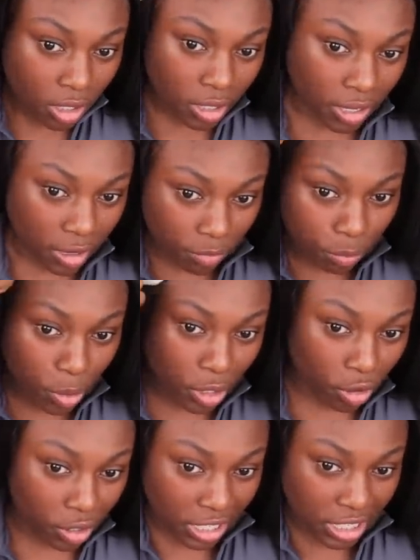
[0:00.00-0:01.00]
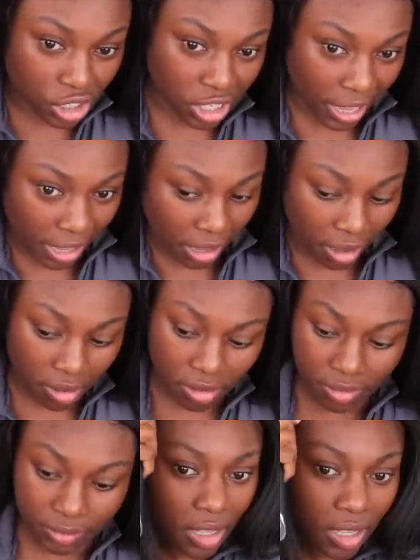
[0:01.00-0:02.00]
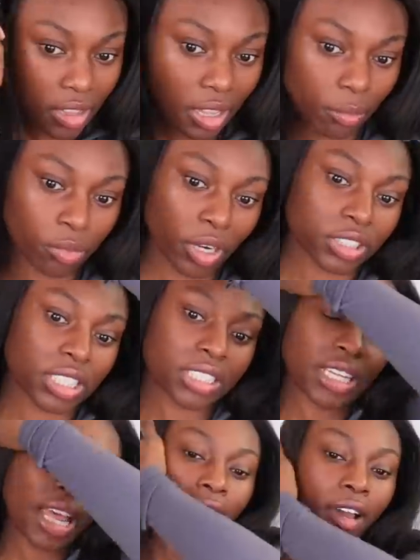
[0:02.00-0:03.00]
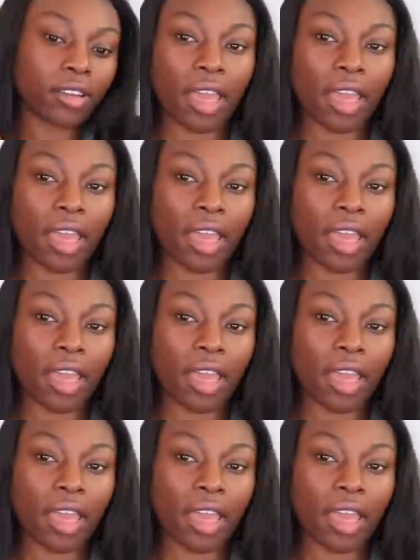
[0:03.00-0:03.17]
Kind of put it on each layer, they brush it down,